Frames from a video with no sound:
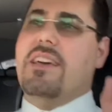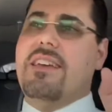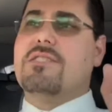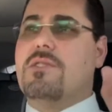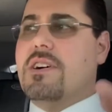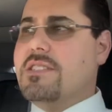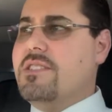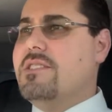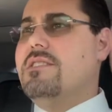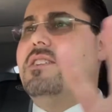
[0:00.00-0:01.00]
think as long as
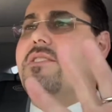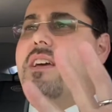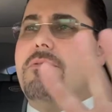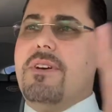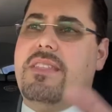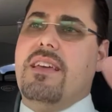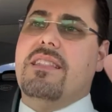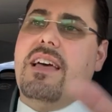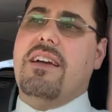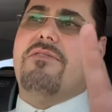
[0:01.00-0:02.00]
you're doing it within
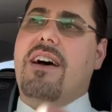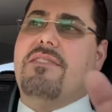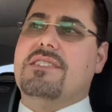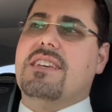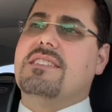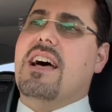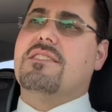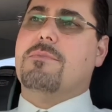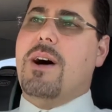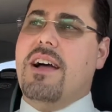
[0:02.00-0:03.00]
like 5,000 to
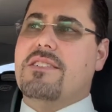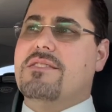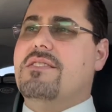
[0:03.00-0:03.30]
6,000 miles,